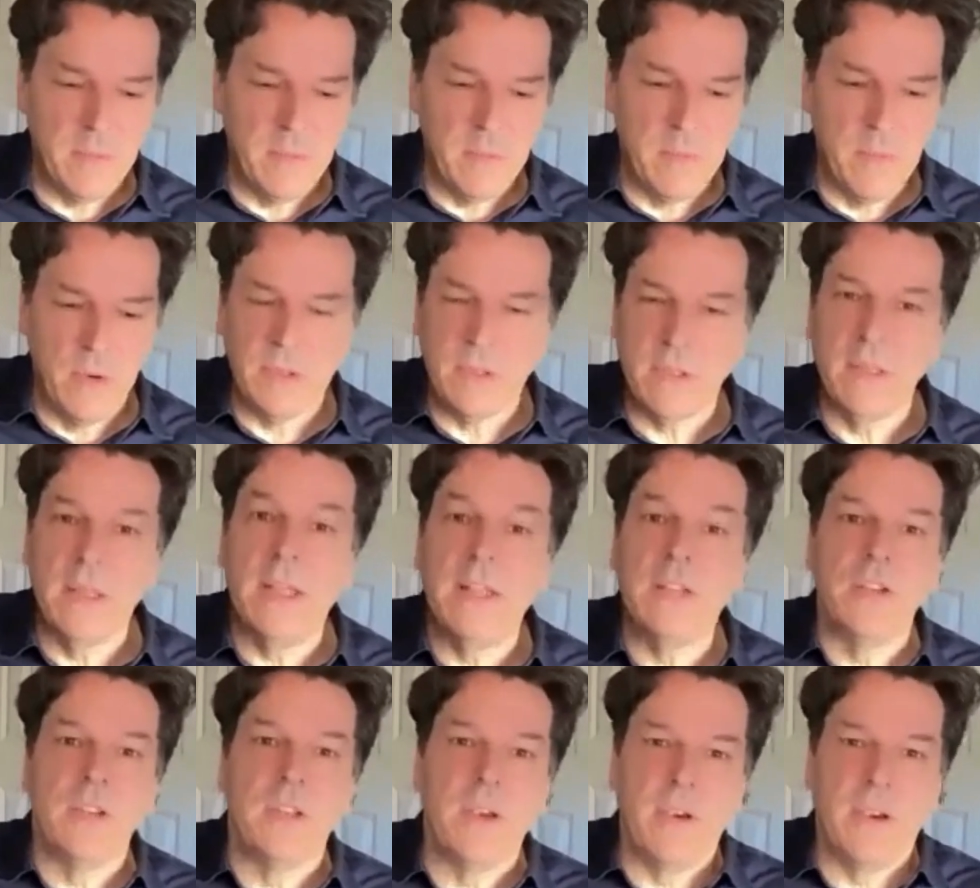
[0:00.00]
most
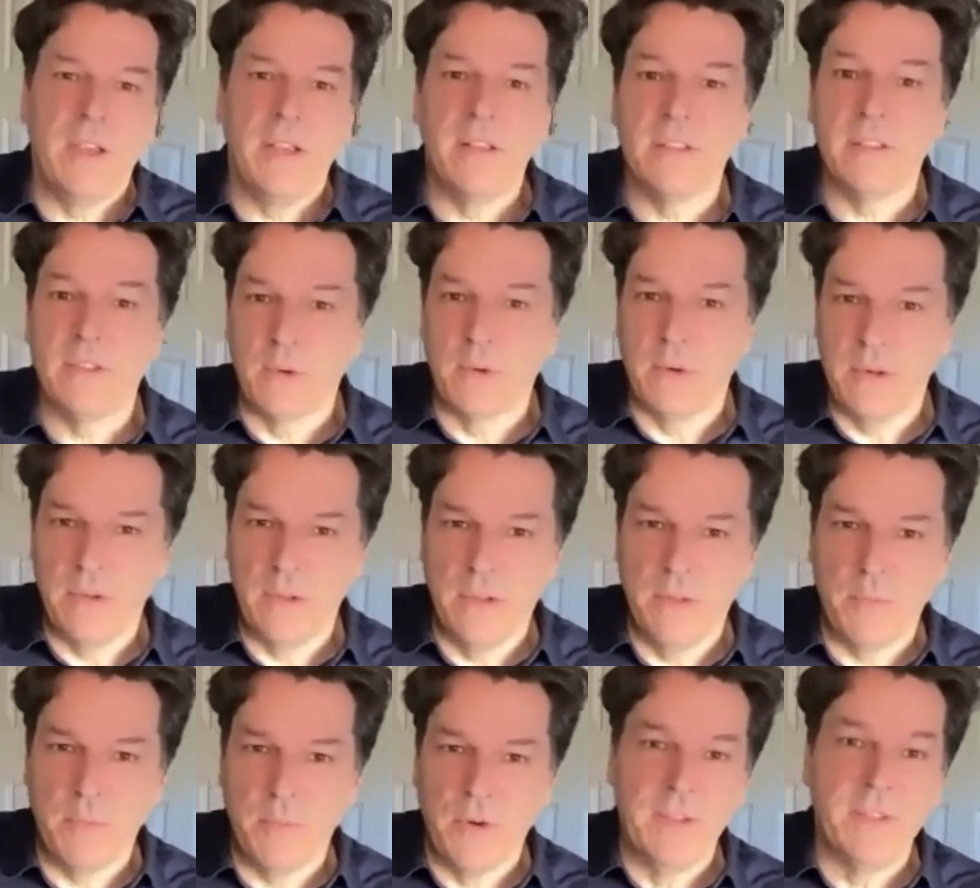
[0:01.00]
legendary
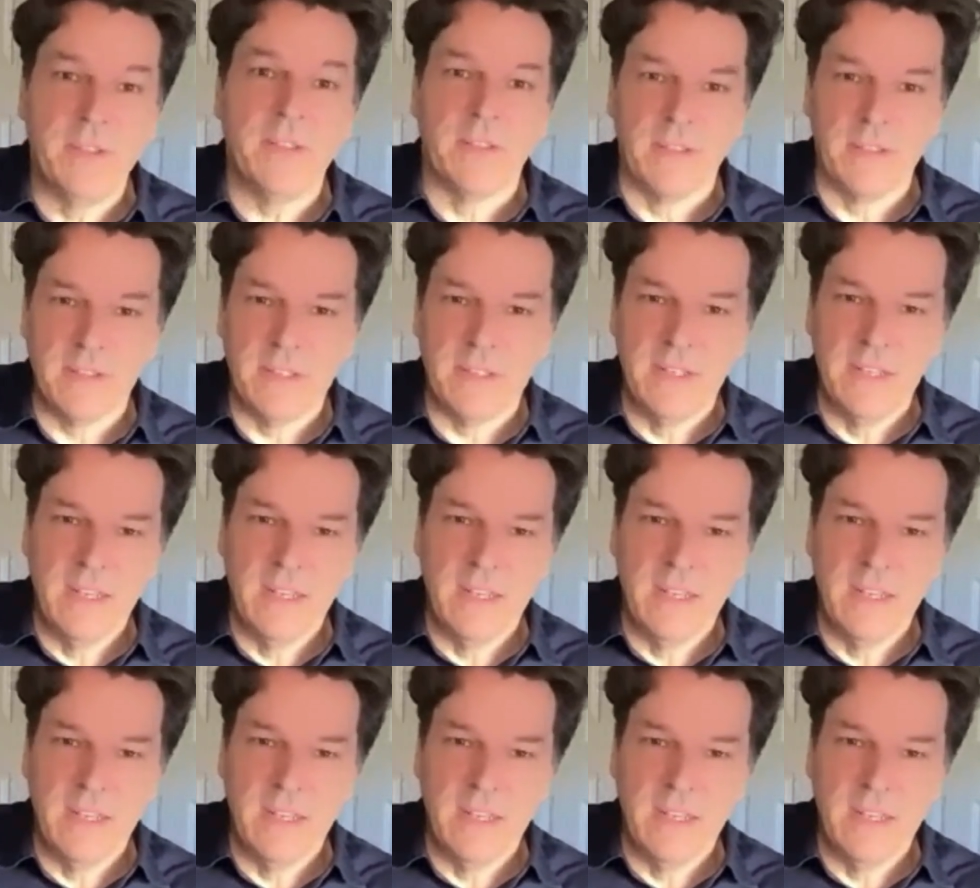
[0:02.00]
historical princes.